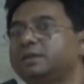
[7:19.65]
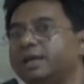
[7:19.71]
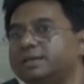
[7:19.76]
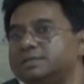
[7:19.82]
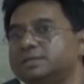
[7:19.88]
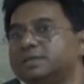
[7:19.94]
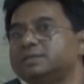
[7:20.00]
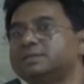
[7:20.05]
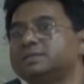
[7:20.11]

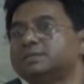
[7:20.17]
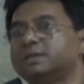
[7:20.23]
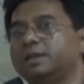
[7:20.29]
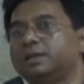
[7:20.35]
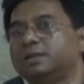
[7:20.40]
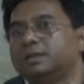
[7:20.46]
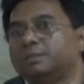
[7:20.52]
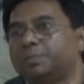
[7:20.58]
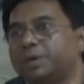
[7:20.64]
cases
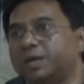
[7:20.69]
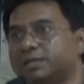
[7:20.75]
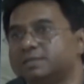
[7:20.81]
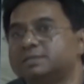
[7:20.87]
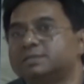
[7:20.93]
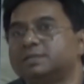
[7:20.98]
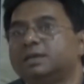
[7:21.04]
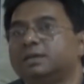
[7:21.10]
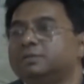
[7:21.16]
in
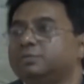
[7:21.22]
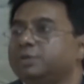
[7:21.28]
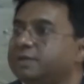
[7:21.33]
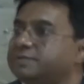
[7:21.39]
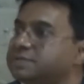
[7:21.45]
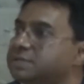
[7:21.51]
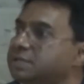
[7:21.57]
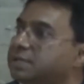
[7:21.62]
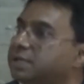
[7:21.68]
Pakistan, we
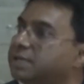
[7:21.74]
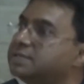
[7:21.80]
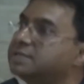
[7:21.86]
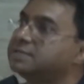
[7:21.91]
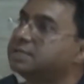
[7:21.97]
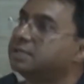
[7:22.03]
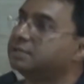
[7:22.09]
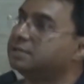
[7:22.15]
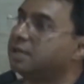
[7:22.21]
have seen
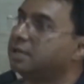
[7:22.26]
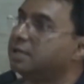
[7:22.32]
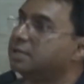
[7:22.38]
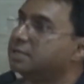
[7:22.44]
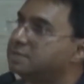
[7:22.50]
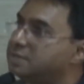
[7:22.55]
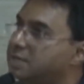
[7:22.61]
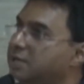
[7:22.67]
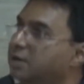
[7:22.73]
cases in
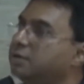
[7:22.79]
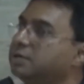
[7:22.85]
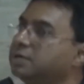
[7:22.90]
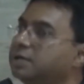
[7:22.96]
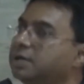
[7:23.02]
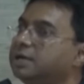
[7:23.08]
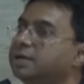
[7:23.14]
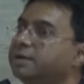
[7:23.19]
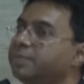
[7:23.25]
Sri
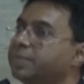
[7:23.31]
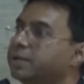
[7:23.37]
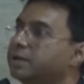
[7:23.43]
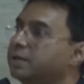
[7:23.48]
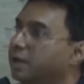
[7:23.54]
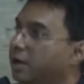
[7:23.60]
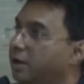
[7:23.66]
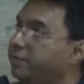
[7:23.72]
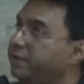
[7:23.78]
Lanka,
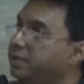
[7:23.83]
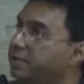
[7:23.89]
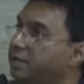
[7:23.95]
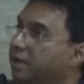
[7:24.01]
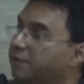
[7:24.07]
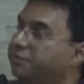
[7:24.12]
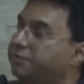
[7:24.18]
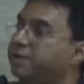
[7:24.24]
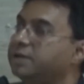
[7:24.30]
even in
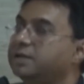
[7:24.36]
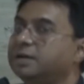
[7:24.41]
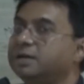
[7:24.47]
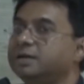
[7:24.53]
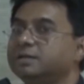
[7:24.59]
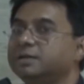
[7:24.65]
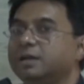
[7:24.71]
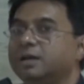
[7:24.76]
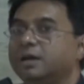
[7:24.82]

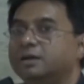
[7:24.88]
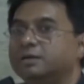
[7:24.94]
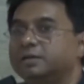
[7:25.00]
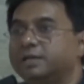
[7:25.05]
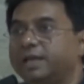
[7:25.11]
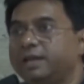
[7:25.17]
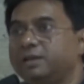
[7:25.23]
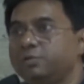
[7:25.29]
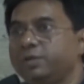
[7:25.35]
Africa.
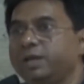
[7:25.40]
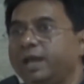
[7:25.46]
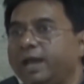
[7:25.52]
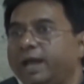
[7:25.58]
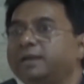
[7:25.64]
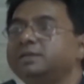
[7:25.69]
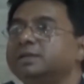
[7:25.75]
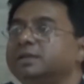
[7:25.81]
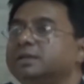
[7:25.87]
Can we
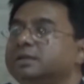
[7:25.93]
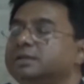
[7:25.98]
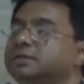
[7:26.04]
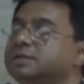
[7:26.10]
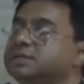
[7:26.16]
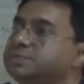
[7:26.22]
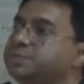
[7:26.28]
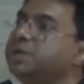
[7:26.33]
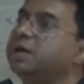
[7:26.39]
handle
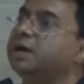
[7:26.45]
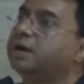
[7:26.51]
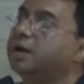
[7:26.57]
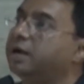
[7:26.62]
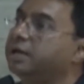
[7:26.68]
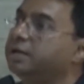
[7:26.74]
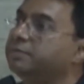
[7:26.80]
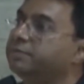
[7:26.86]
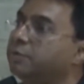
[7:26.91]
this
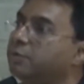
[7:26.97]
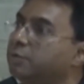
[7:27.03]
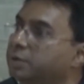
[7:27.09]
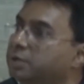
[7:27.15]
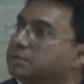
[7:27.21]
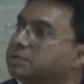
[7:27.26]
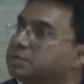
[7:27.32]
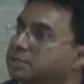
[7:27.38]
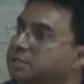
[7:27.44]
BRI,
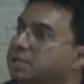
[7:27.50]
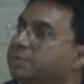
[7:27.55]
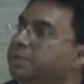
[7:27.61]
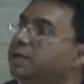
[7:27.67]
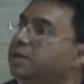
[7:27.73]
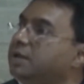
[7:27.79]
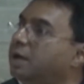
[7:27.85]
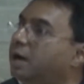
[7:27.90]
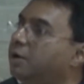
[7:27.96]

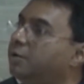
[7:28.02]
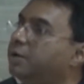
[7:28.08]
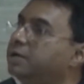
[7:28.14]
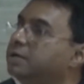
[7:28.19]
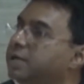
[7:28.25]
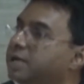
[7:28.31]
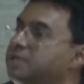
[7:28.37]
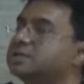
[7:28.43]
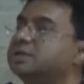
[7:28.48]
keeping in our
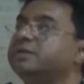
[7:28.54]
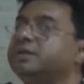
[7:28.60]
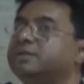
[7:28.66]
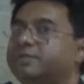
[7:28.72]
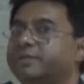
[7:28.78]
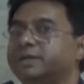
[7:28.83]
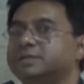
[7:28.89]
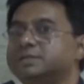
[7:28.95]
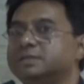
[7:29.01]
national
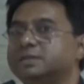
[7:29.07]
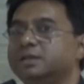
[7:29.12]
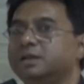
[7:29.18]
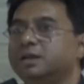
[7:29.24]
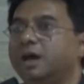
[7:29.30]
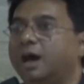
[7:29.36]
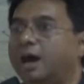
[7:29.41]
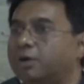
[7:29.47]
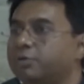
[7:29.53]
interest?
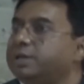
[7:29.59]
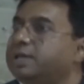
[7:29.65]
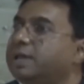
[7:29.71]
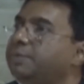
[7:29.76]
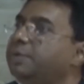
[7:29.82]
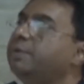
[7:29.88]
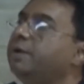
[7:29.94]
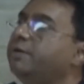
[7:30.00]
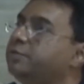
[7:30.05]
Are we
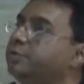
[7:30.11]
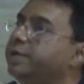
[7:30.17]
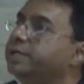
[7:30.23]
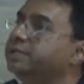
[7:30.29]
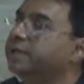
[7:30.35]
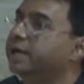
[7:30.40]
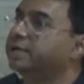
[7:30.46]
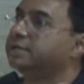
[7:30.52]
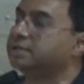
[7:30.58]
capable of
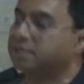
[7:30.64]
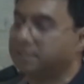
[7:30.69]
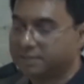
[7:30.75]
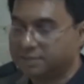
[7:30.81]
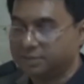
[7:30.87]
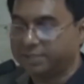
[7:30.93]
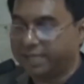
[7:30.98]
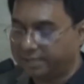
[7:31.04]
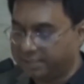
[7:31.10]
doing that?
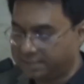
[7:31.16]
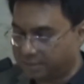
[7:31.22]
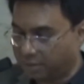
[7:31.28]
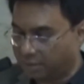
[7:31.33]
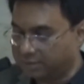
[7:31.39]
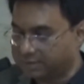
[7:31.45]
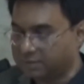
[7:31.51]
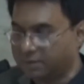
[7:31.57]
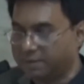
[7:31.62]
So that is
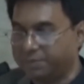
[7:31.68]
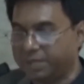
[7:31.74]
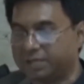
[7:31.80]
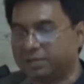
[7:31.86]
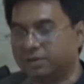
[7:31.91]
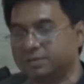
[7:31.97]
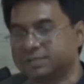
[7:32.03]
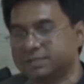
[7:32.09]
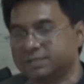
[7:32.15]
also a big
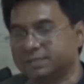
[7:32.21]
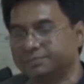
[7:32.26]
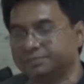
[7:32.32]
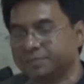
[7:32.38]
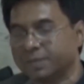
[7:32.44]
concern.